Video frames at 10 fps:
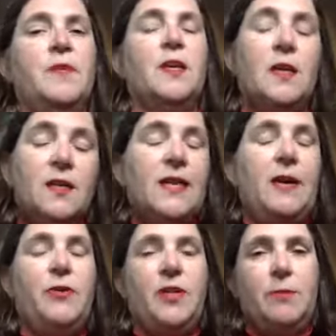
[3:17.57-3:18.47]

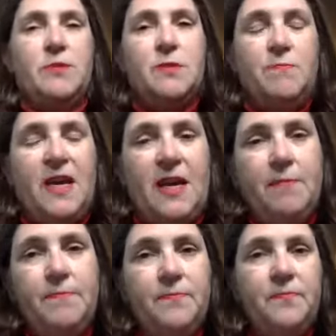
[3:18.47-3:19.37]
allowing them to be.
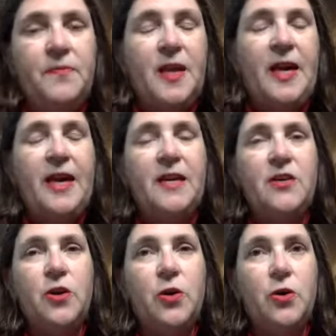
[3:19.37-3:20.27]
And
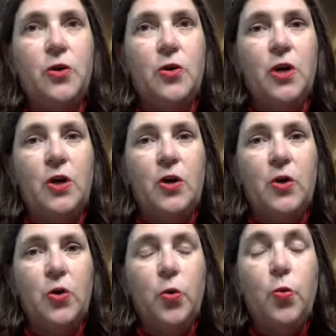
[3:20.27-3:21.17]

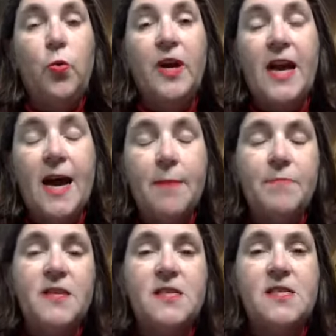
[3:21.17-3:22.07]
what
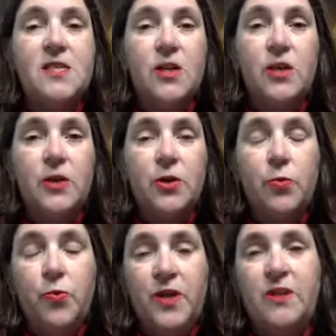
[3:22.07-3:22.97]
happens
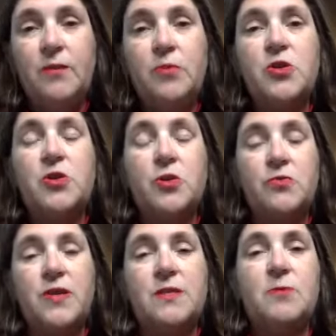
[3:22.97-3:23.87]
with emotional
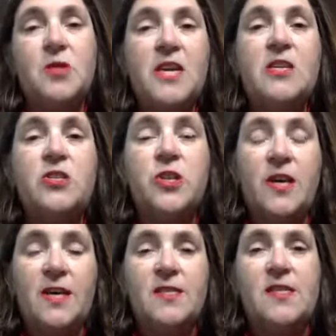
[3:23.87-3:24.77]
transmutation
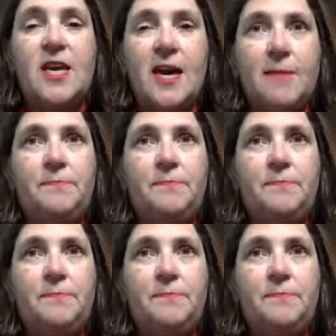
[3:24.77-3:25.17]
is that